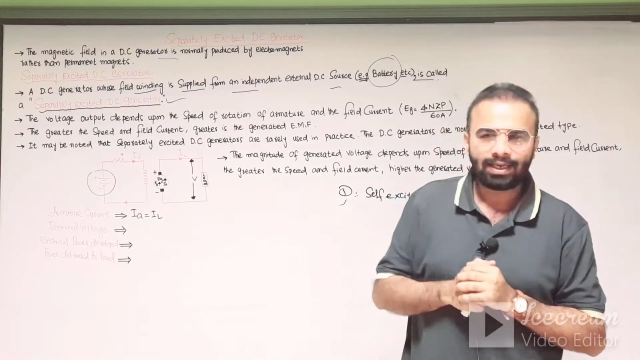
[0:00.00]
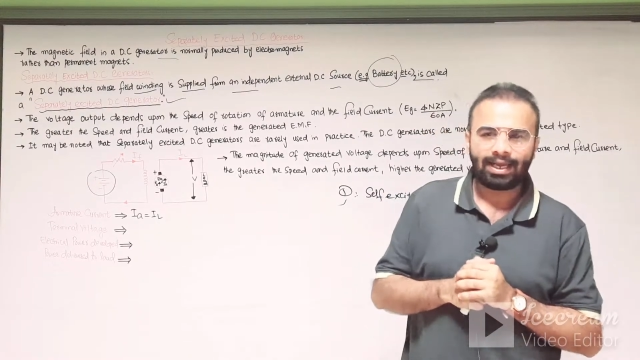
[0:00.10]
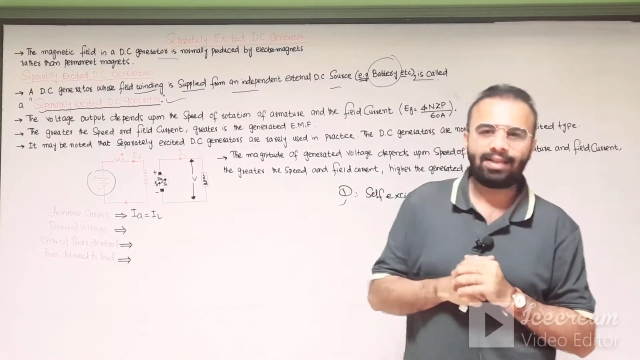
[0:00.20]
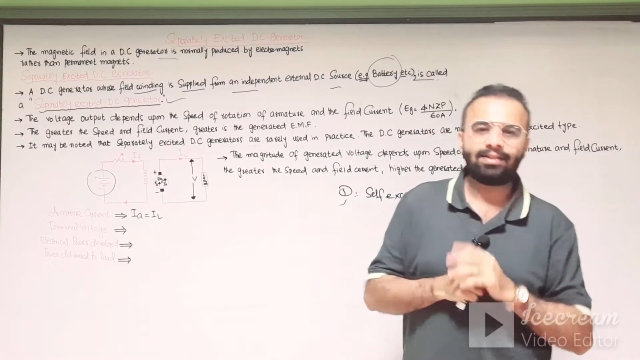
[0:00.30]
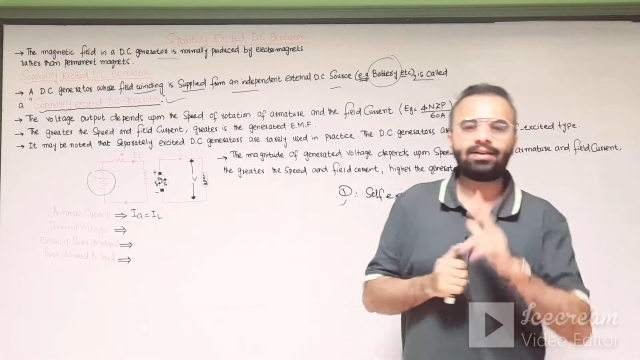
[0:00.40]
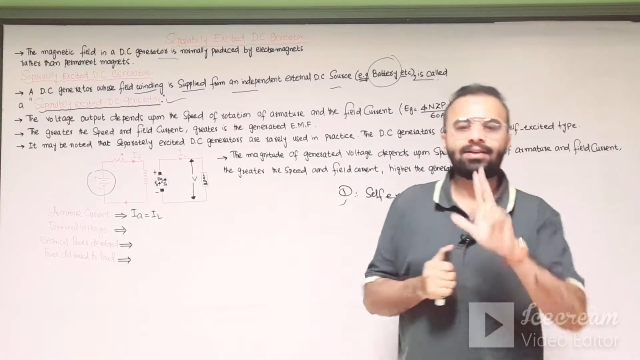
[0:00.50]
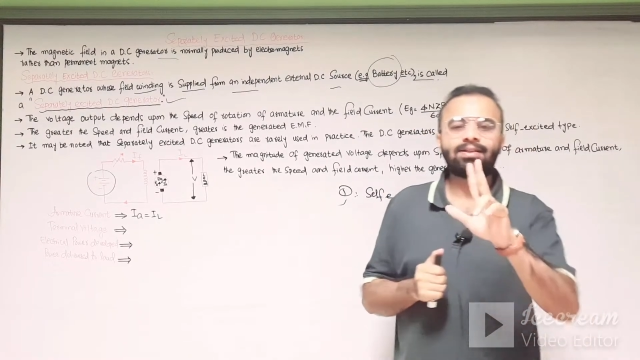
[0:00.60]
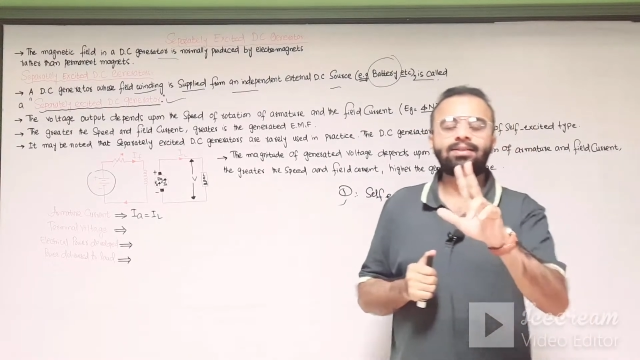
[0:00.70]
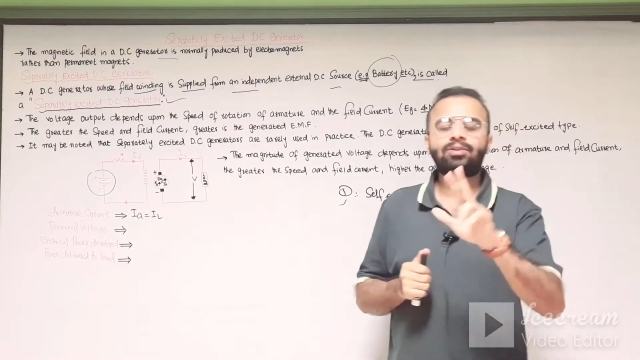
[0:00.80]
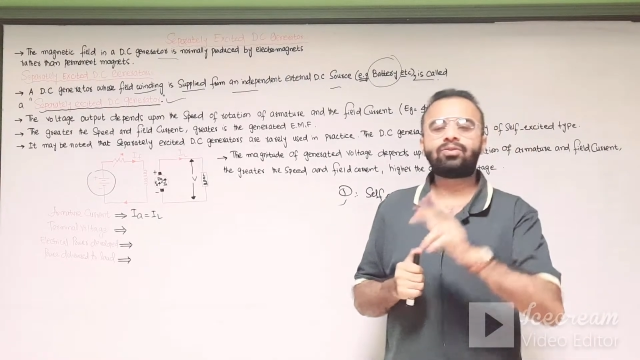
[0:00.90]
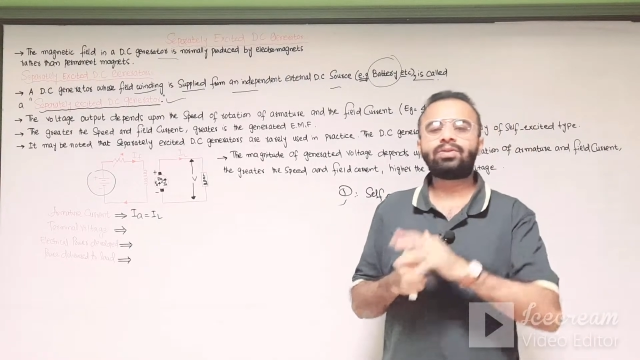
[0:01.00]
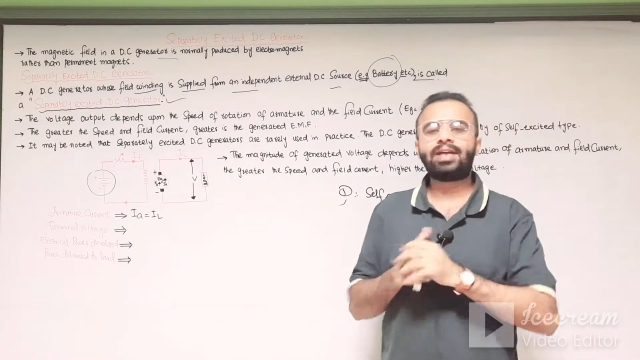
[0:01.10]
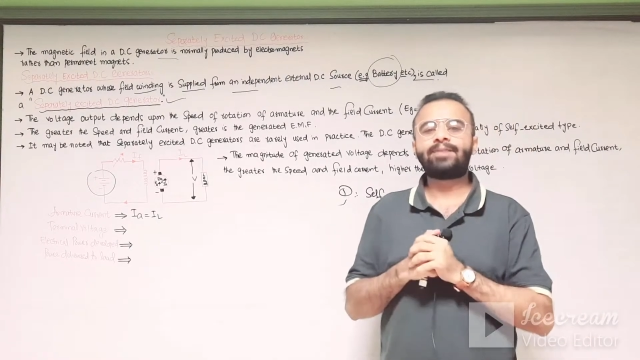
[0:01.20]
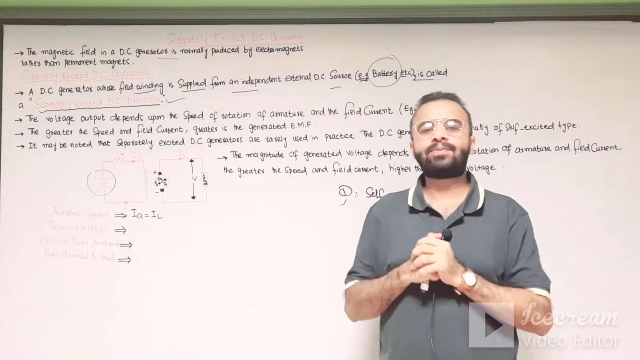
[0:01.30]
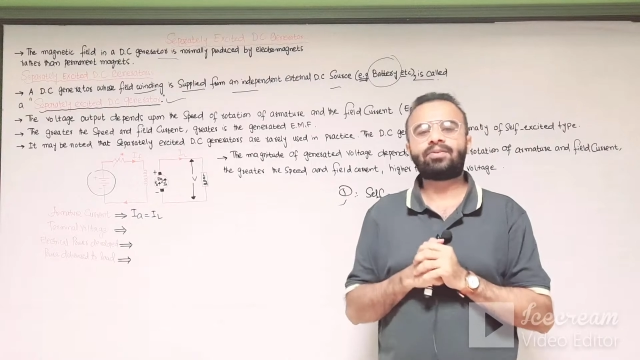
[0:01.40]
and there are the two
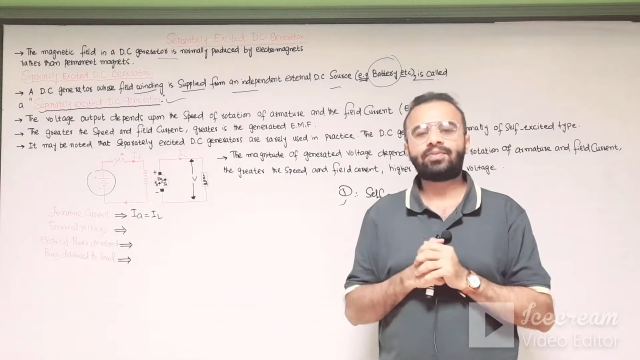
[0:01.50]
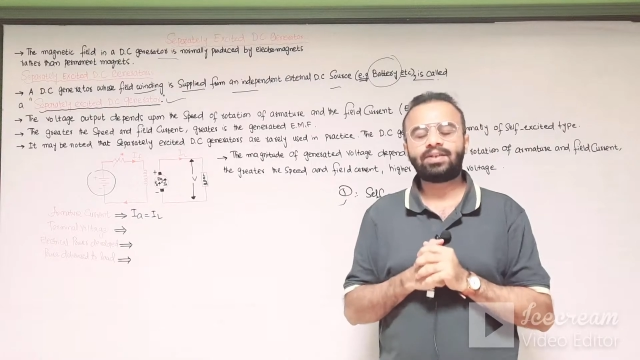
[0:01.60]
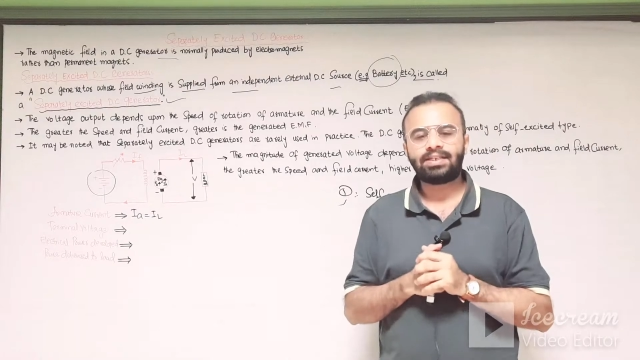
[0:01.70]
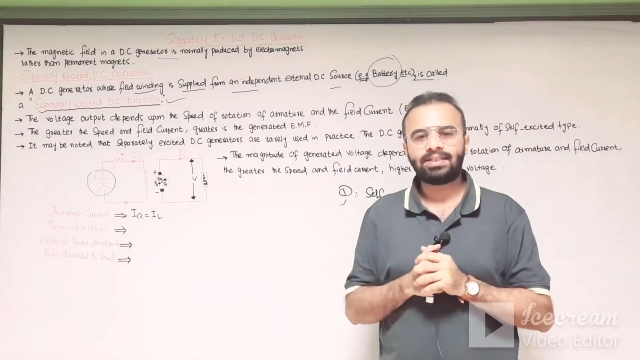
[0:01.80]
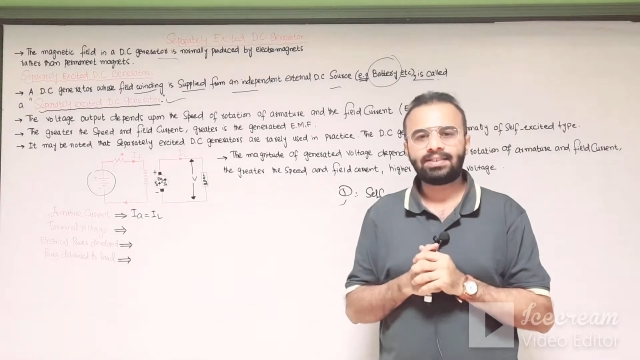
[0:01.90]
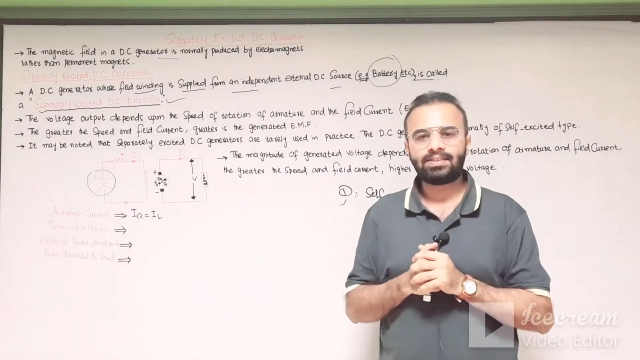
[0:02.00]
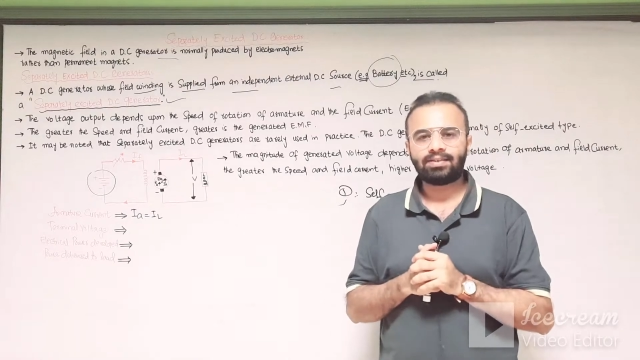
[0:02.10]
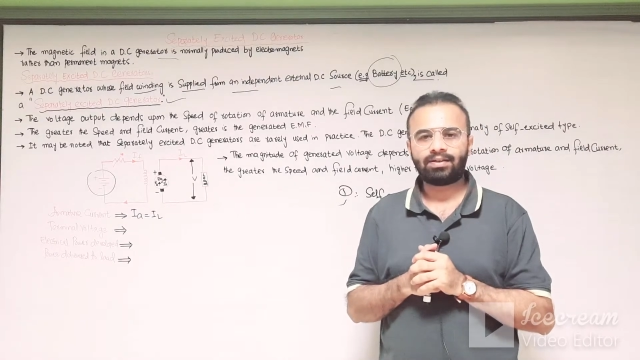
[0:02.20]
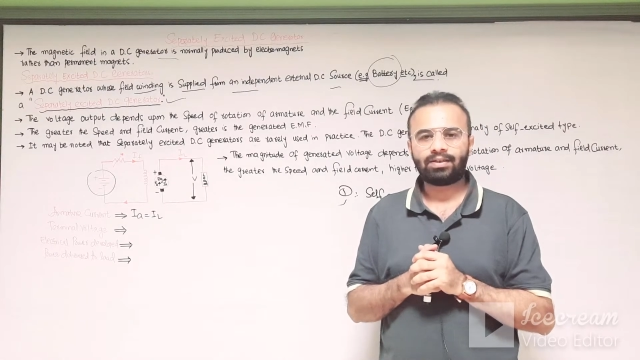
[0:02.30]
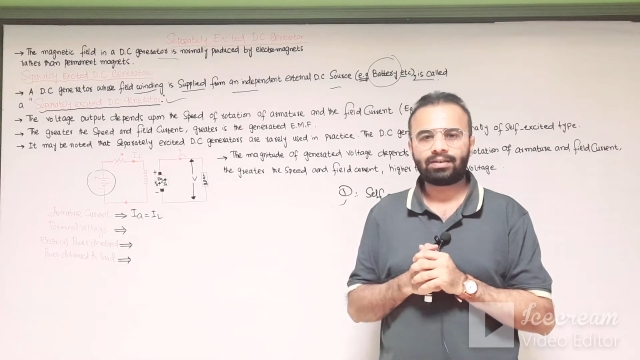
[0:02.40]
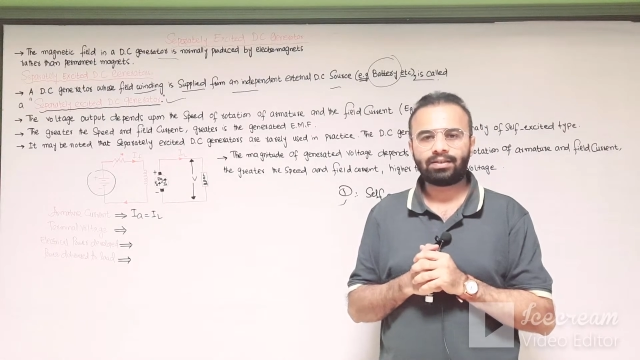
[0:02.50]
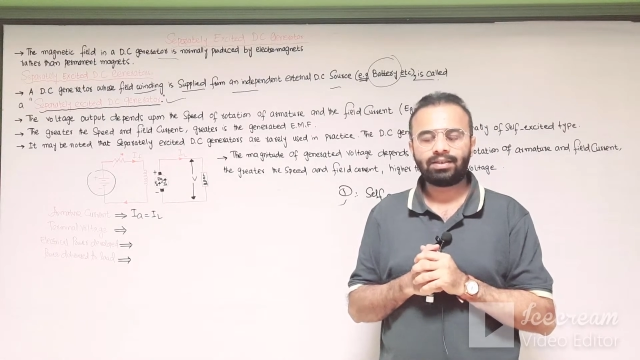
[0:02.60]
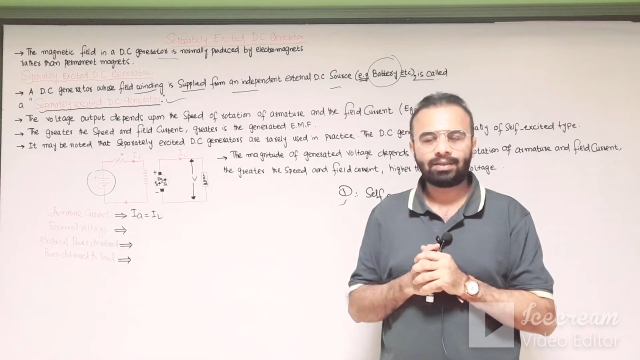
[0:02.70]
types of the DC generator.